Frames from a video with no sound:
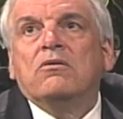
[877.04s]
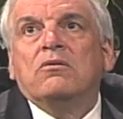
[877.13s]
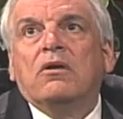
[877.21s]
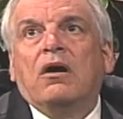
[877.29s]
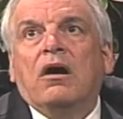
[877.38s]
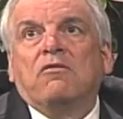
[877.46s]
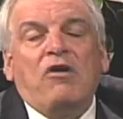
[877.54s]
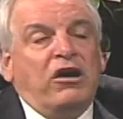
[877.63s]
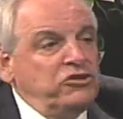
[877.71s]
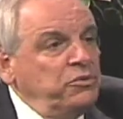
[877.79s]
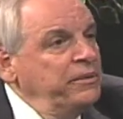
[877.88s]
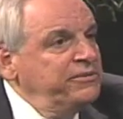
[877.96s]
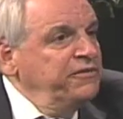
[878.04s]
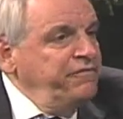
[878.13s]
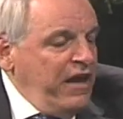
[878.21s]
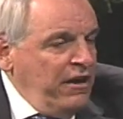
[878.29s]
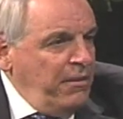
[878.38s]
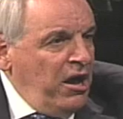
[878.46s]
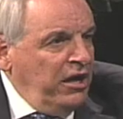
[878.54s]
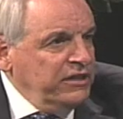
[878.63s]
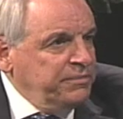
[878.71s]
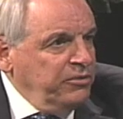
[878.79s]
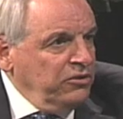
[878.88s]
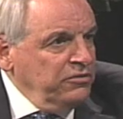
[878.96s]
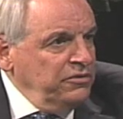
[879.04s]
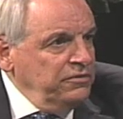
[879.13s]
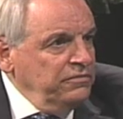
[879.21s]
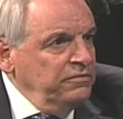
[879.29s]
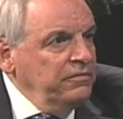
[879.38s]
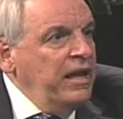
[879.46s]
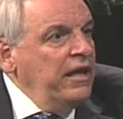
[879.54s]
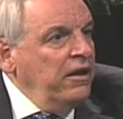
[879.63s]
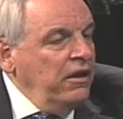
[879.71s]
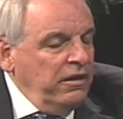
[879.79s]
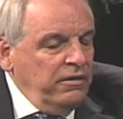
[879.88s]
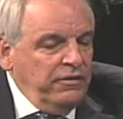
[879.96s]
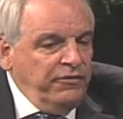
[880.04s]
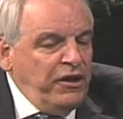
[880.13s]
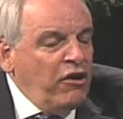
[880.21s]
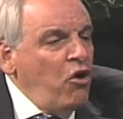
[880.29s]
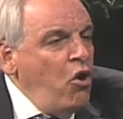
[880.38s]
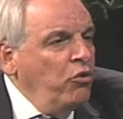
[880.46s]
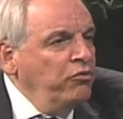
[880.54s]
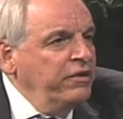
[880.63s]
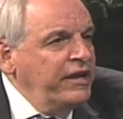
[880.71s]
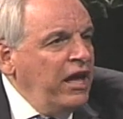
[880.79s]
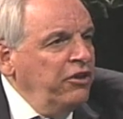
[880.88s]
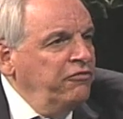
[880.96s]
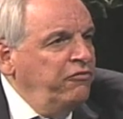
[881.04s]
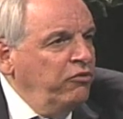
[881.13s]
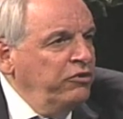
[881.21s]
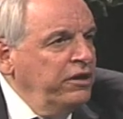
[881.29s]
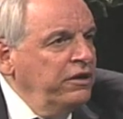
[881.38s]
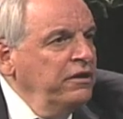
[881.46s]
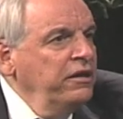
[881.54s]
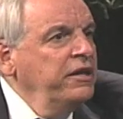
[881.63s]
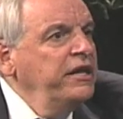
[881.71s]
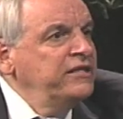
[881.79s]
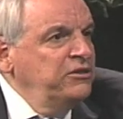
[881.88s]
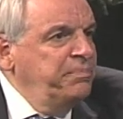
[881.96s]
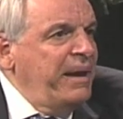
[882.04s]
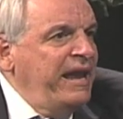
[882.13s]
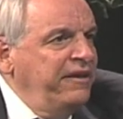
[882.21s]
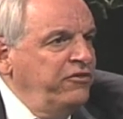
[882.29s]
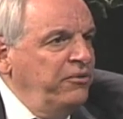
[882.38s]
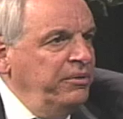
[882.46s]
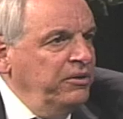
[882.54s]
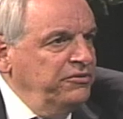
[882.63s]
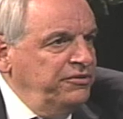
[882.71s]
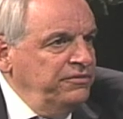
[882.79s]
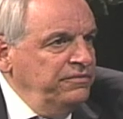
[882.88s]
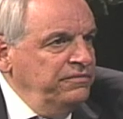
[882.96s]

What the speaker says: Roger Williams and Fatima Hospitals, their owner in California isn't paying their bills.